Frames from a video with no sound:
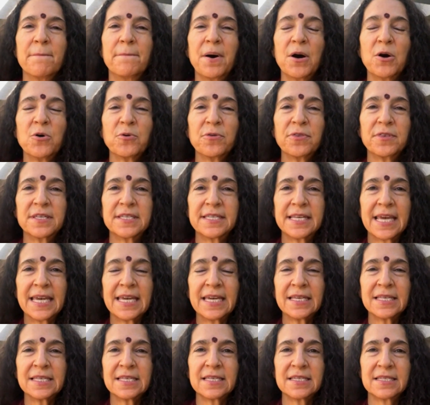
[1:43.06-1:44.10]
both
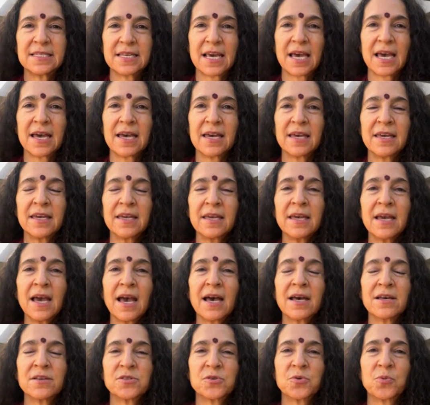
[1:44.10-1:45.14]
day to day
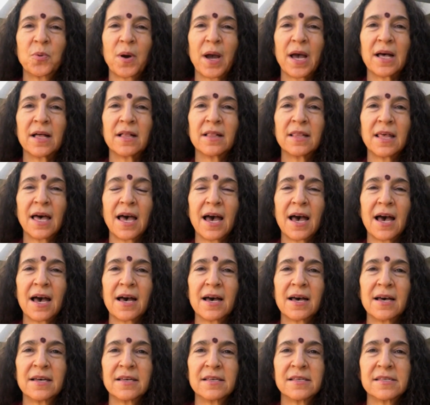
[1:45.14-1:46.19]
as well
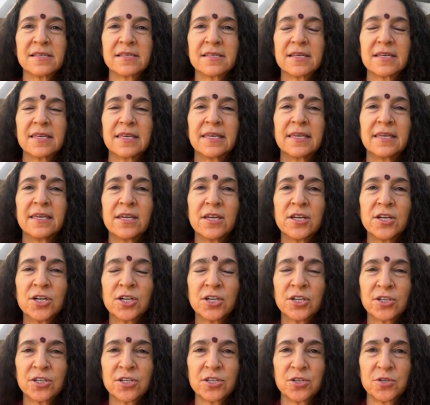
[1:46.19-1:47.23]
as
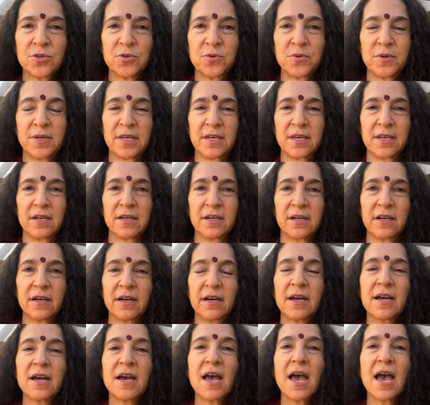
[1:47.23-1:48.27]
year to
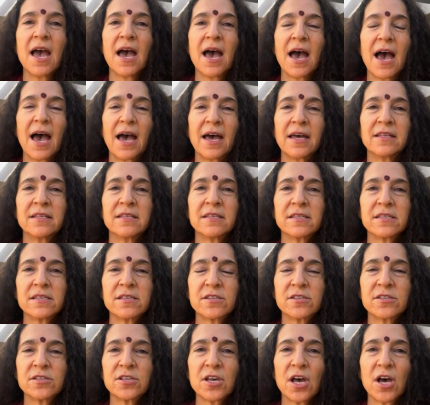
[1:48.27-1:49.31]
year. And
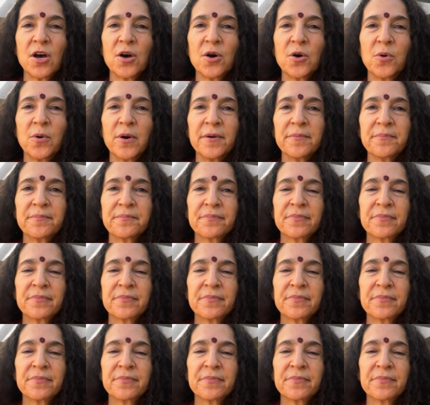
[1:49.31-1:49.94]
so